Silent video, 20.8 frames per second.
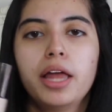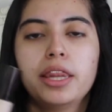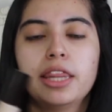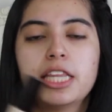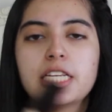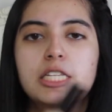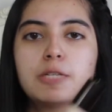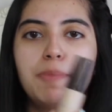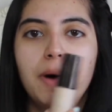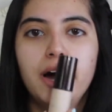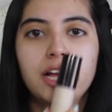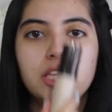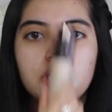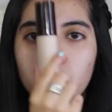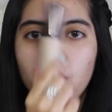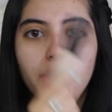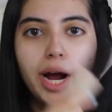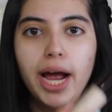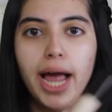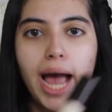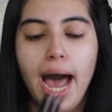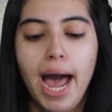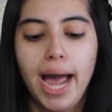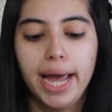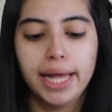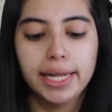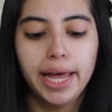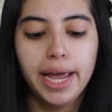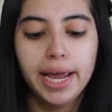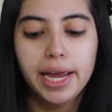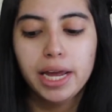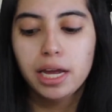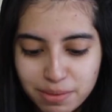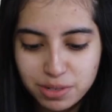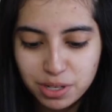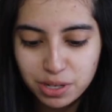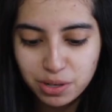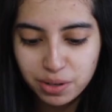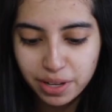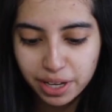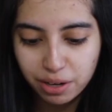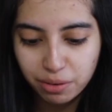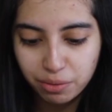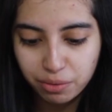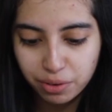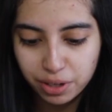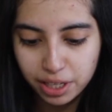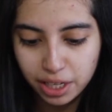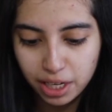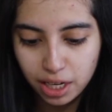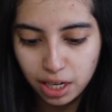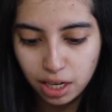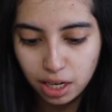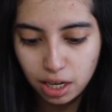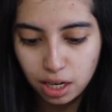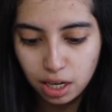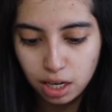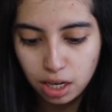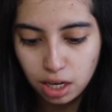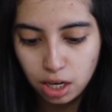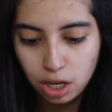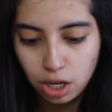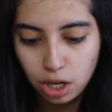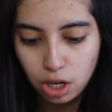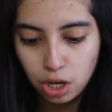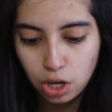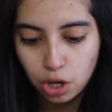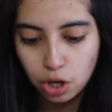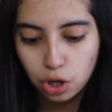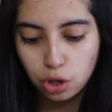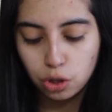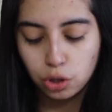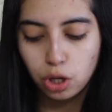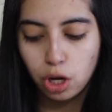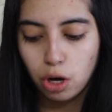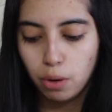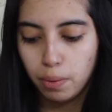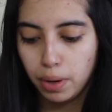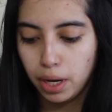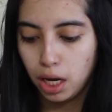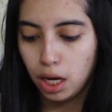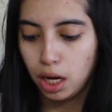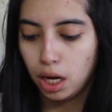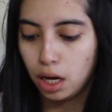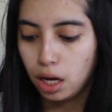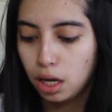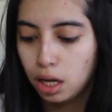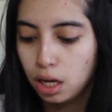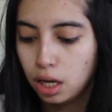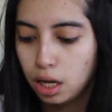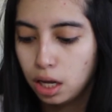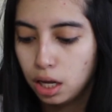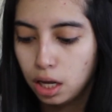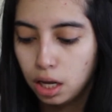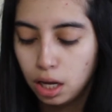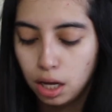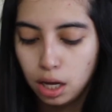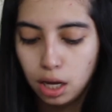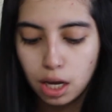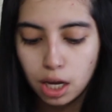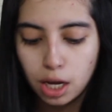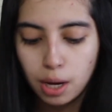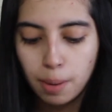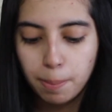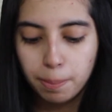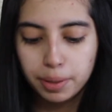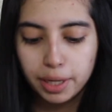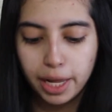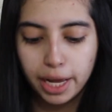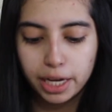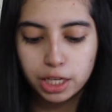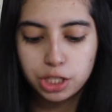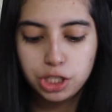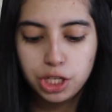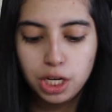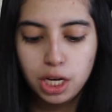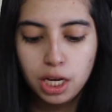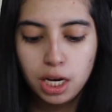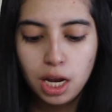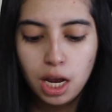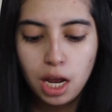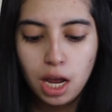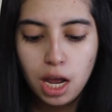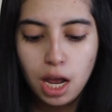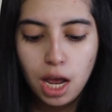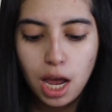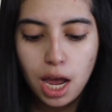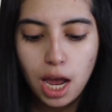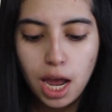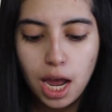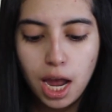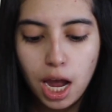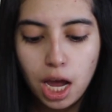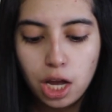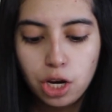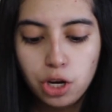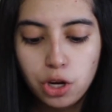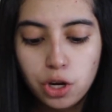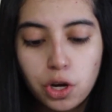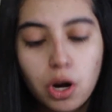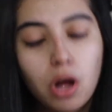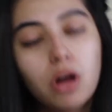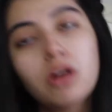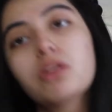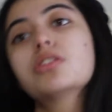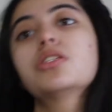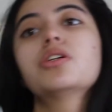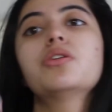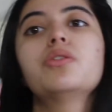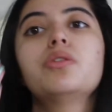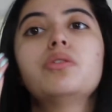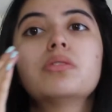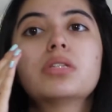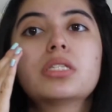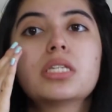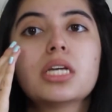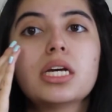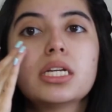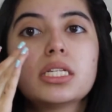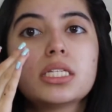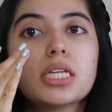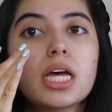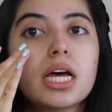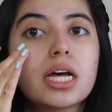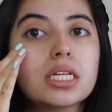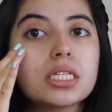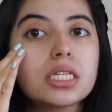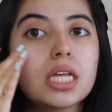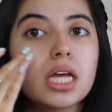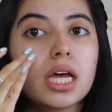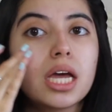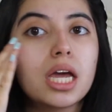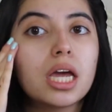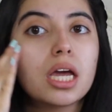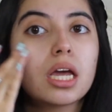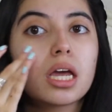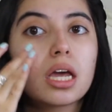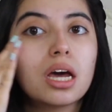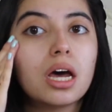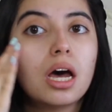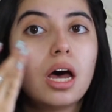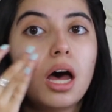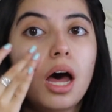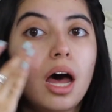the spots where I highlight. It gives you like a really glowy complexion, and you could also use this as like